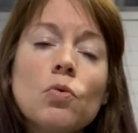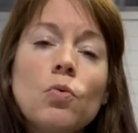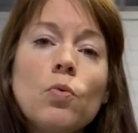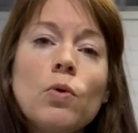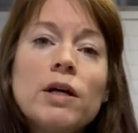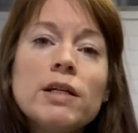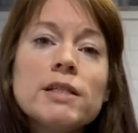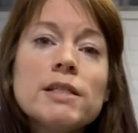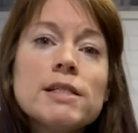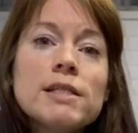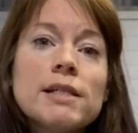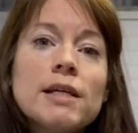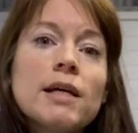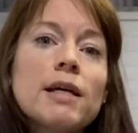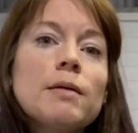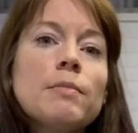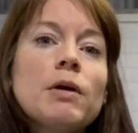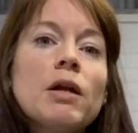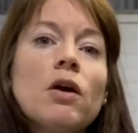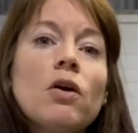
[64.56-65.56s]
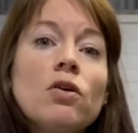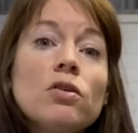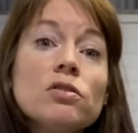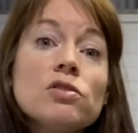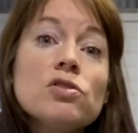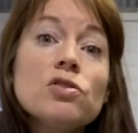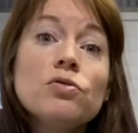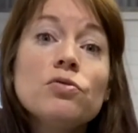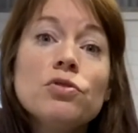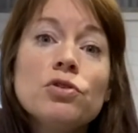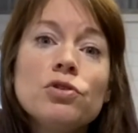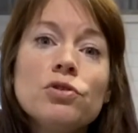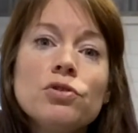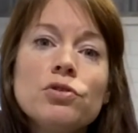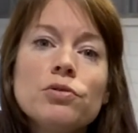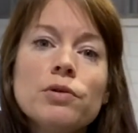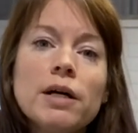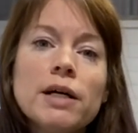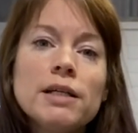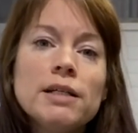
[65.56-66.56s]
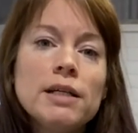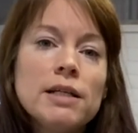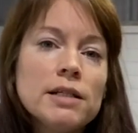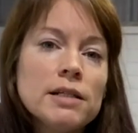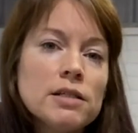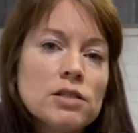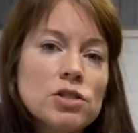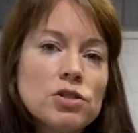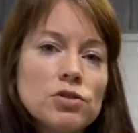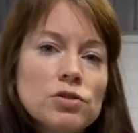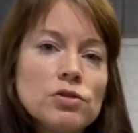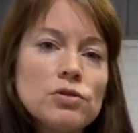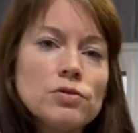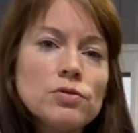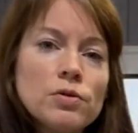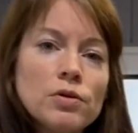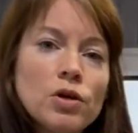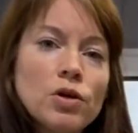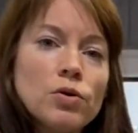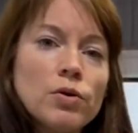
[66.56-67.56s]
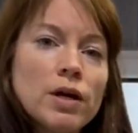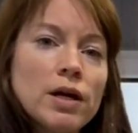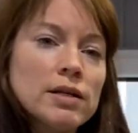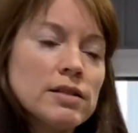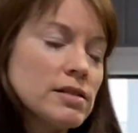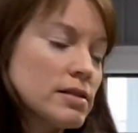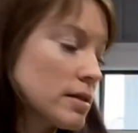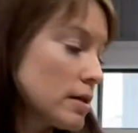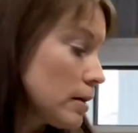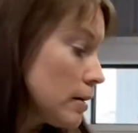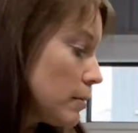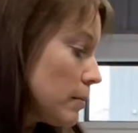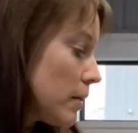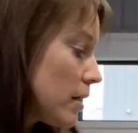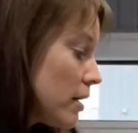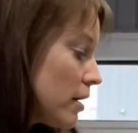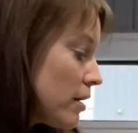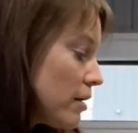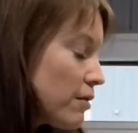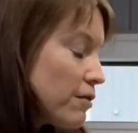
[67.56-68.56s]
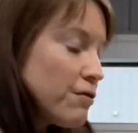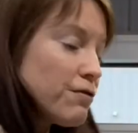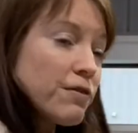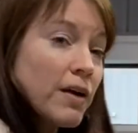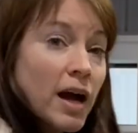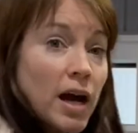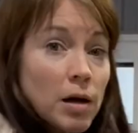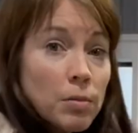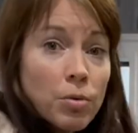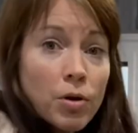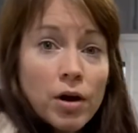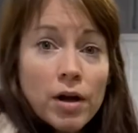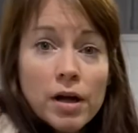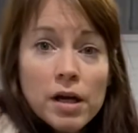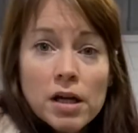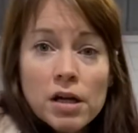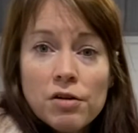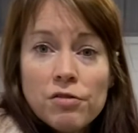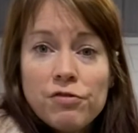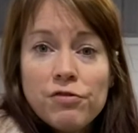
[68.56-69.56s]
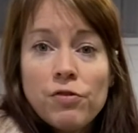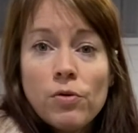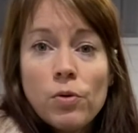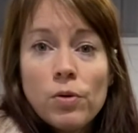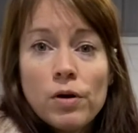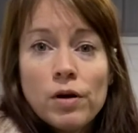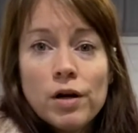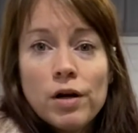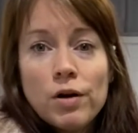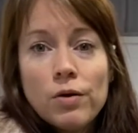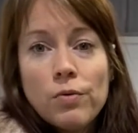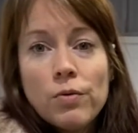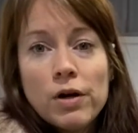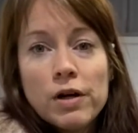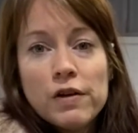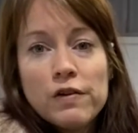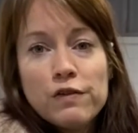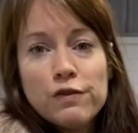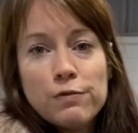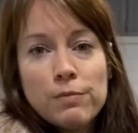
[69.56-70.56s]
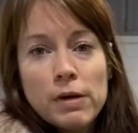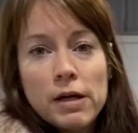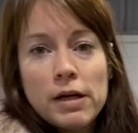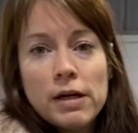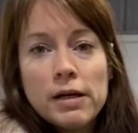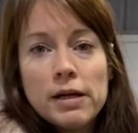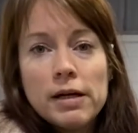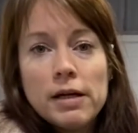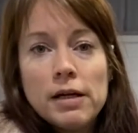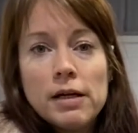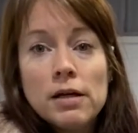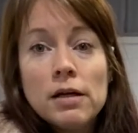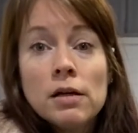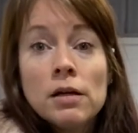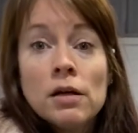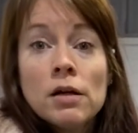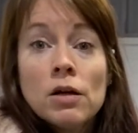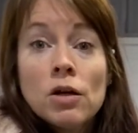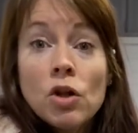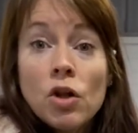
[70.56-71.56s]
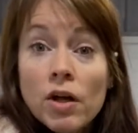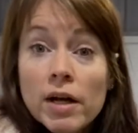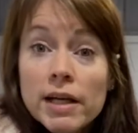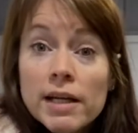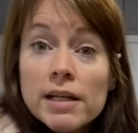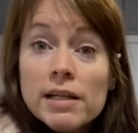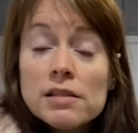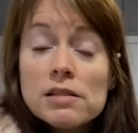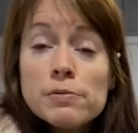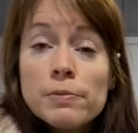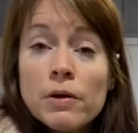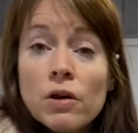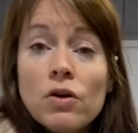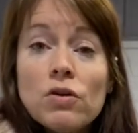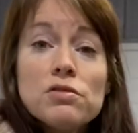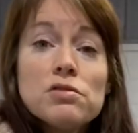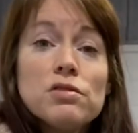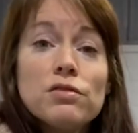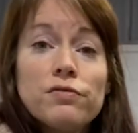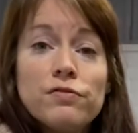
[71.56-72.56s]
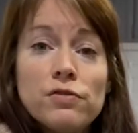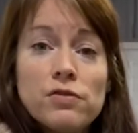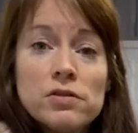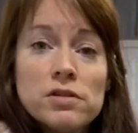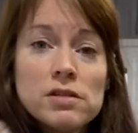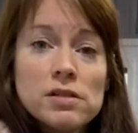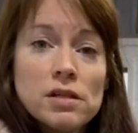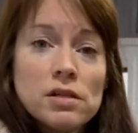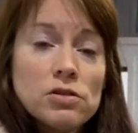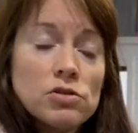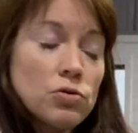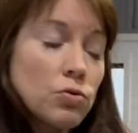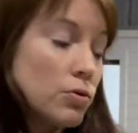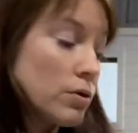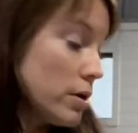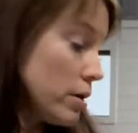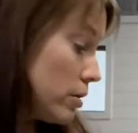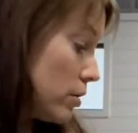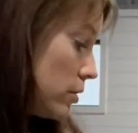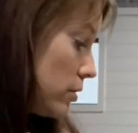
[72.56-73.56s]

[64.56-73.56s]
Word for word: Wednesday, but I also knew I needed to go get some fabric for one of my clients, but also for this editorial.